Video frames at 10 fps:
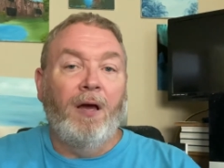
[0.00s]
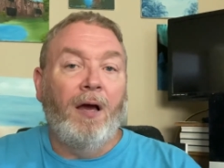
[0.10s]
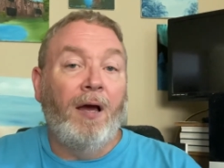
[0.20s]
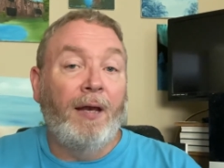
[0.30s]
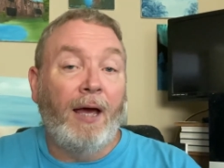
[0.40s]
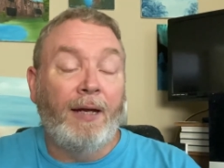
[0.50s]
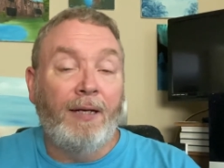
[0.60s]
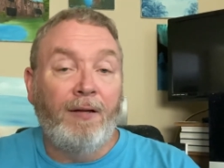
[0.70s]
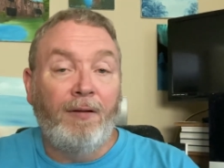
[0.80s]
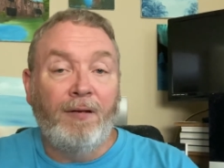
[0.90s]
And I
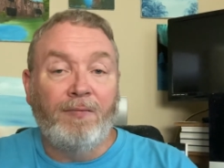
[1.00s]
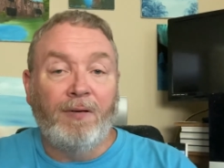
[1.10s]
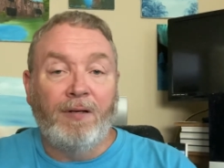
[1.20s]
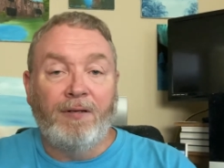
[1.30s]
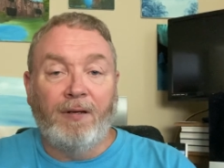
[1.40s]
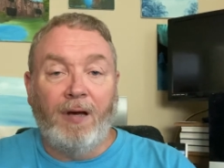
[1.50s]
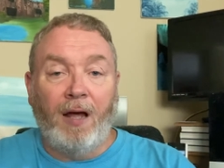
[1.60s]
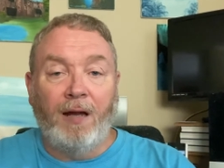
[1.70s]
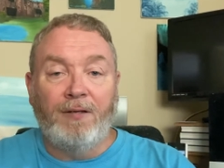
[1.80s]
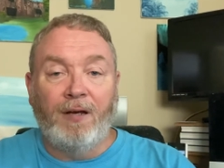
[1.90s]
didn't do this when I was in
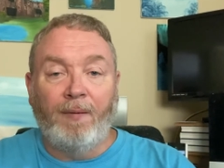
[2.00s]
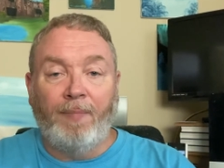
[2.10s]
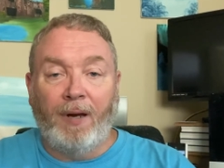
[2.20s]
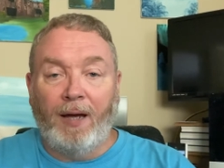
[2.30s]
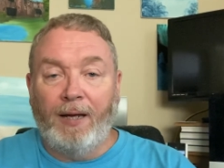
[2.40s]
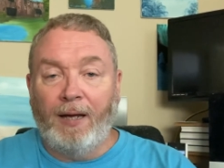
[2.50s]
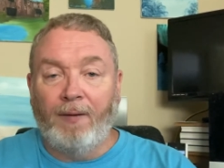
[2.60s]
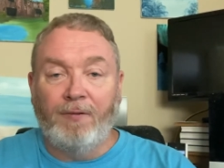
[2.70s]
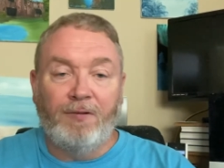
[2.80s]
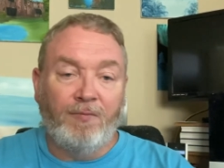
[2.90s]
college and I played. I
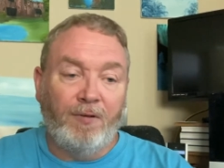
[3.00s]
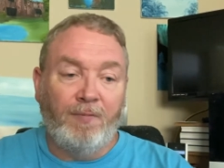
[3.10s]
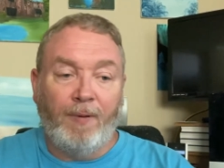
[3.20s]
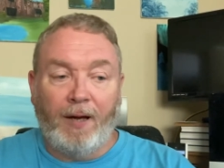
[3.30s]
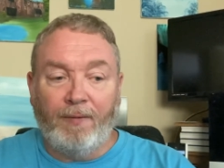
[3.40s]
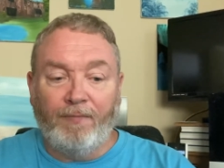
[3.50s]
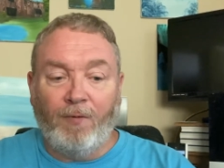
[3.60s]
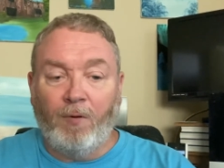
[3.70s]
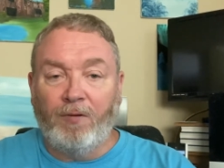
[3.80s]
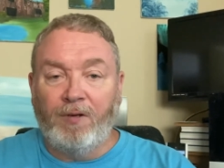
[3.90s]
would switch back and
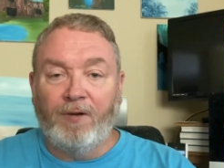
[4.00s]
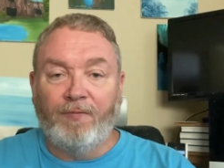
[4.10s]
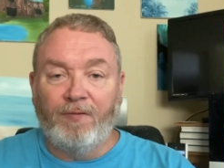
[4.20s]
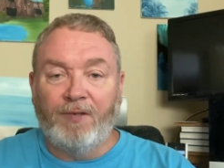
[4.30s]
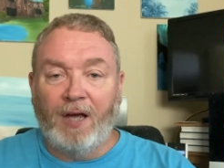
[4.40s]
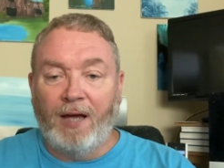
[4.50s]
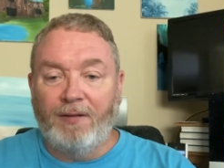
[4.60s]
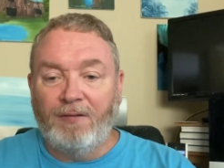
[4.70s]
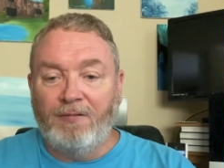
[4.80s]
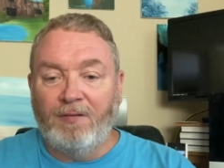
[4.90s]
forth, different
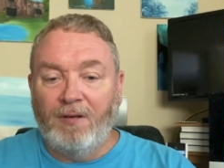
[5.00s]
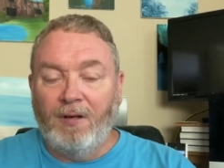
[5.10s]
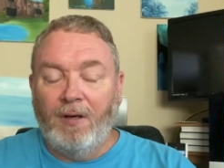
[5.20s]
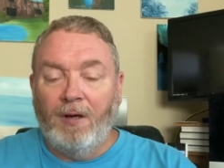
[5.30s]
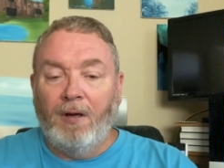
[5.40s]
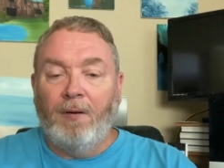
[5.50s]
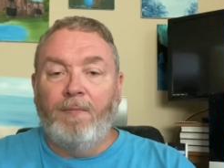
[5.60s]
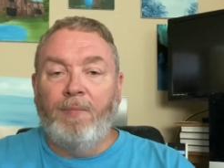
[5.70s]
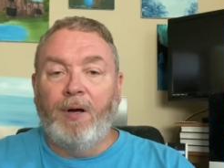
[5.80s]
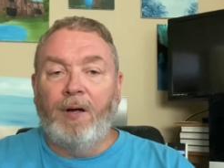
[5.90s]
sizes.
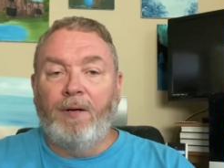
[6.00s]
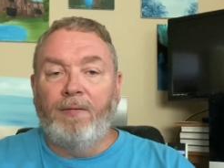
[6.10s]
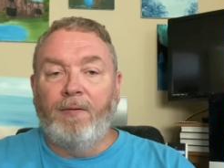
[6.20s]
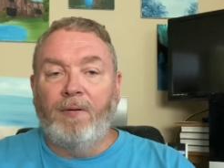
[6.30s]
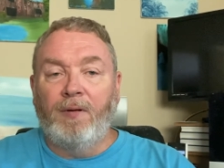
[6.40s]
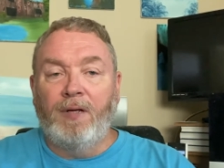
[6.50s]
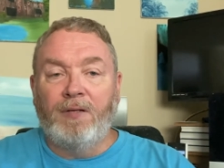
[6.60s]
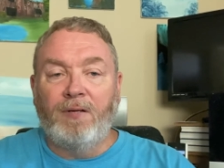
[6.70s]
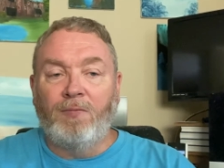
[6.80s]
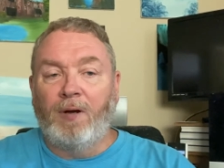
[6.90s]
But
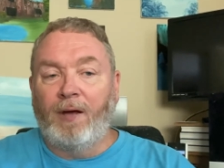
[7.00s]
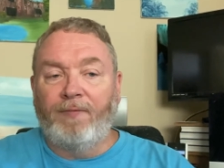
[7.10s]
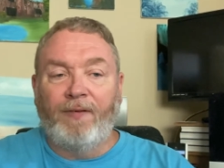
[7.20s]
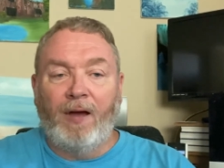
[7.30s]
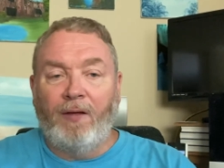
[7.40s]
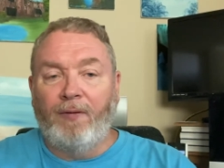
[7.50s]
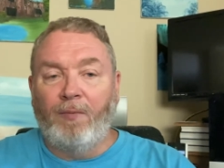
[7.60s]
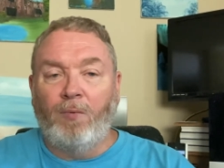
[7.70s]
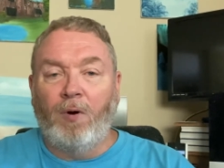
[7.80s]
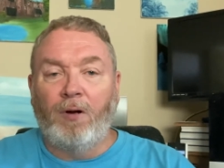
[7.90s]
this is what I found
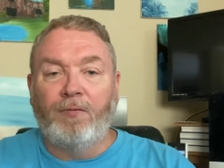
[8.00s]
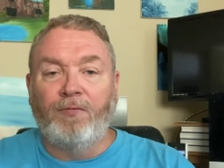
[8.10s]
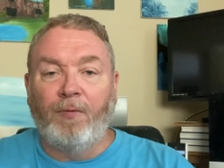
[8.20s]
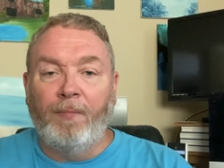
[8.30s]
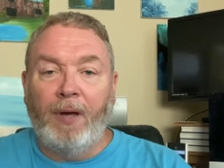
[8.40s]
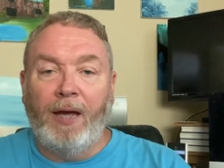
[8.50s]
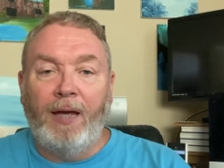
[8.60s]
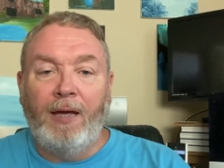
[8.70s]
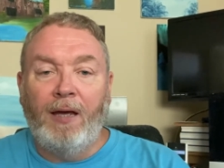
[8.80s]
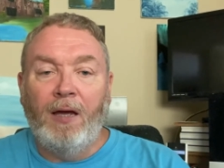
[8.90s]
that works for
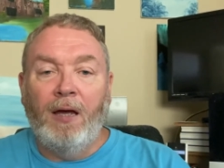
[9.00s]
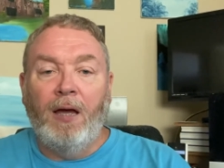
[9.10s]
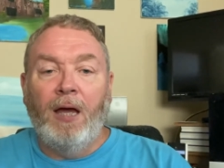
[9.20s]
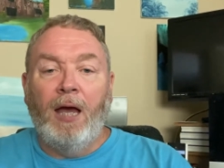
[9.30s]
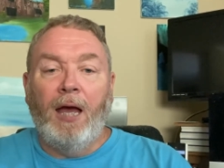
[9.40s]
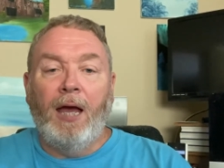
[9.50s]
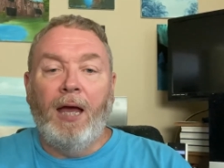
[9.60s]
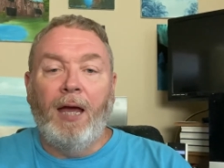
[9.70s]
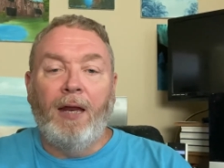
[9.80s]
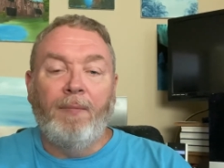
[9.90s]
me.
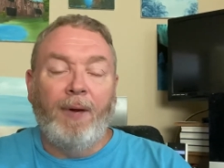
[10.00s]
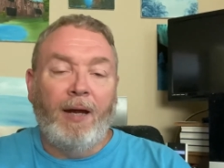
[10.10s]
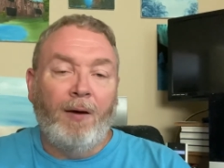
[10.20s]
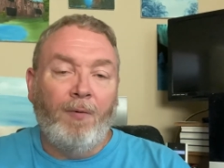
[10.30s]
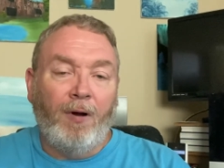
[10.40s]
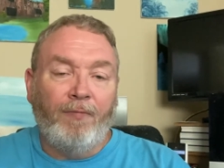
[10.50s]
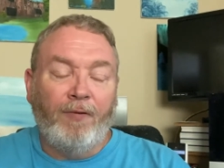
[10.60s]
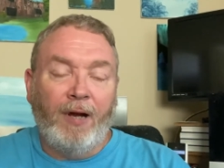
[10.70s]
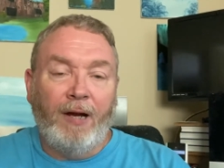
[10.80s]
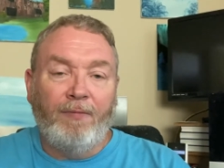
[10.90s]
And it may not work
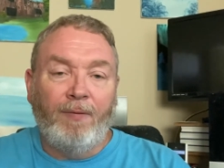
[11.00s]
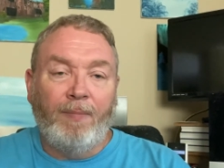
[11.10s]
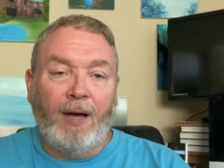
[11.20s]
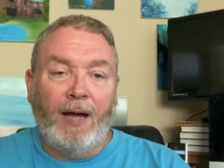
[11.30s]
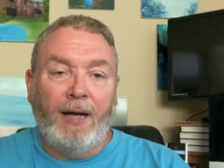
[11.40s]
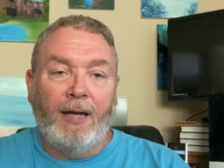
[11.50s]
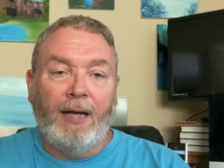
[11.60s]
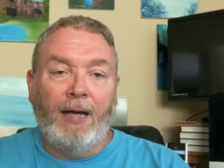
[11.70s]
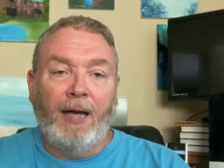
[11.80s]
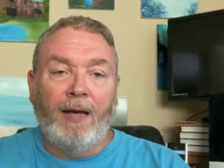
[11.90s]
for everybody.